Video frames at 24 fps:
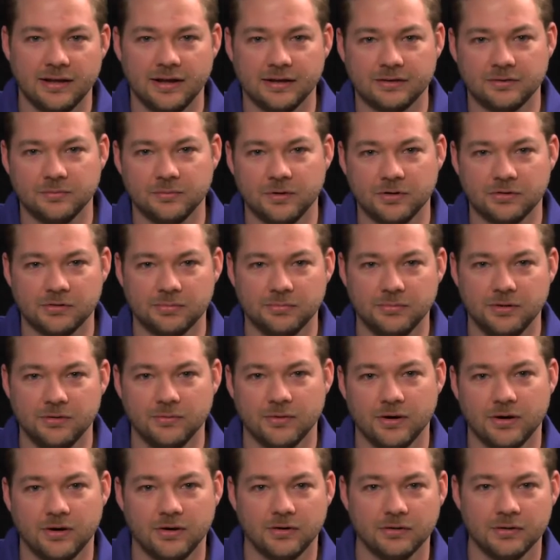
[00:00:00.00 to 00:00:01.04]
I'd like to welcome
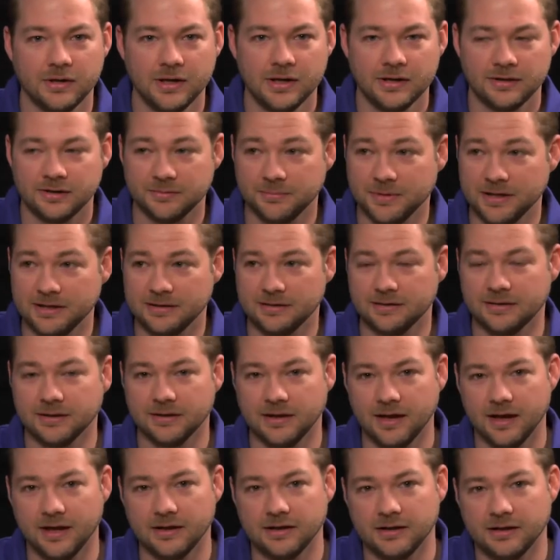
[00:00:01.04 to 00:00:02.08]
you all to meet the
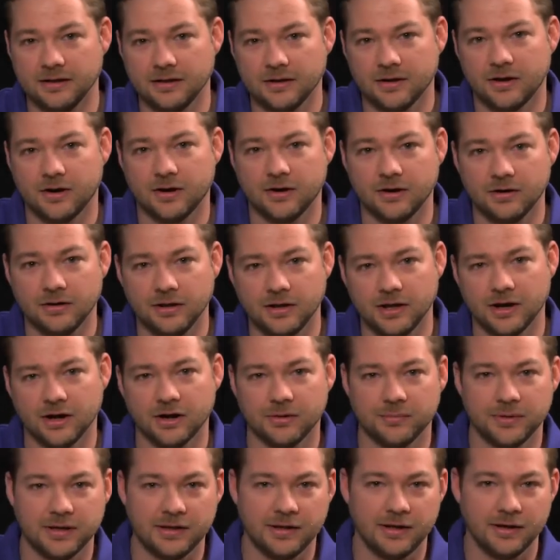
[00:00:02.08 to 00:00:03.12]
Gunny, Arlie
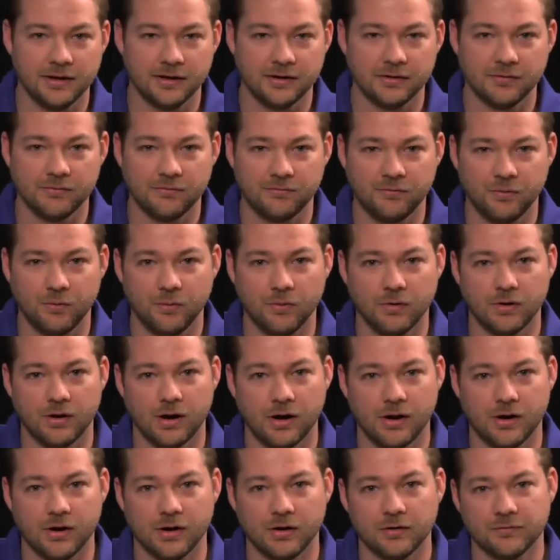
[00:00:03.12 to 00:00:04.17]
Ermy, here for
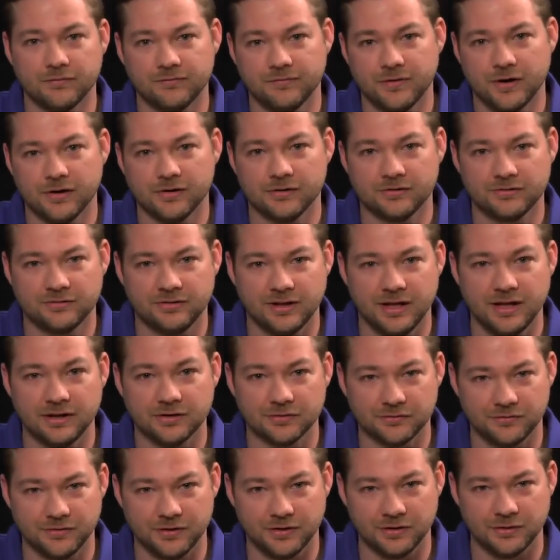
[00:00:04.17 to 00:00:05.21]
our first
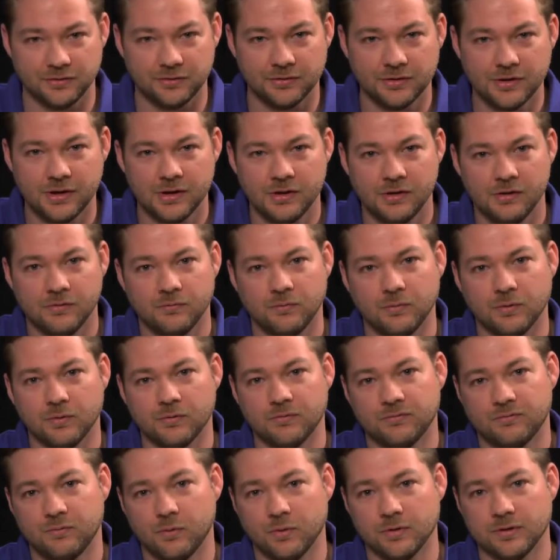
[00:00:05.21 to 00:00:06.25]
interview
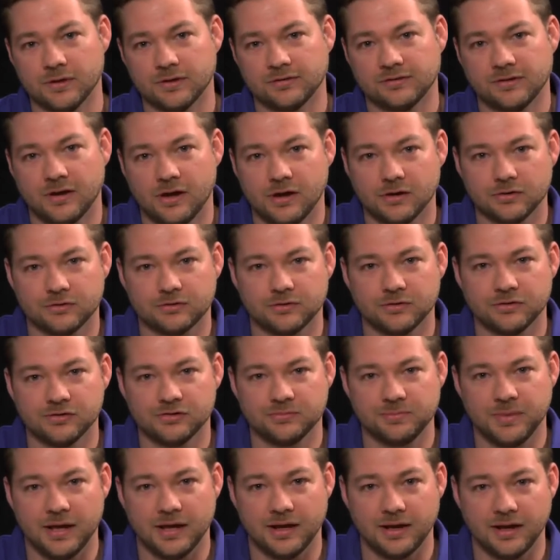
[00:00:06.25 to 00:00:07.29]
for the SOG True
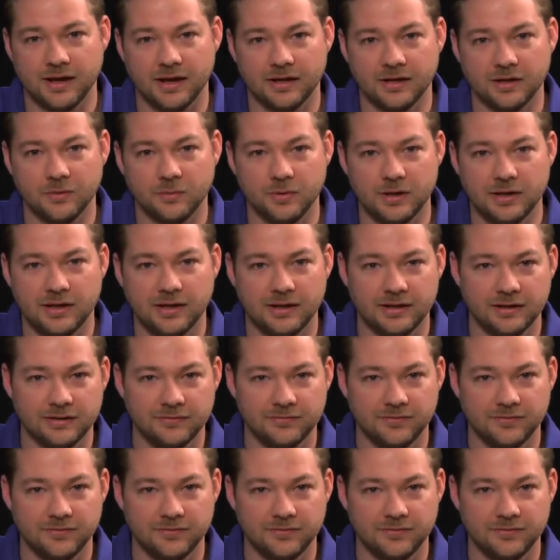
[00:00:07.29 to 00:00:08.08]
Spec Gunny Weekend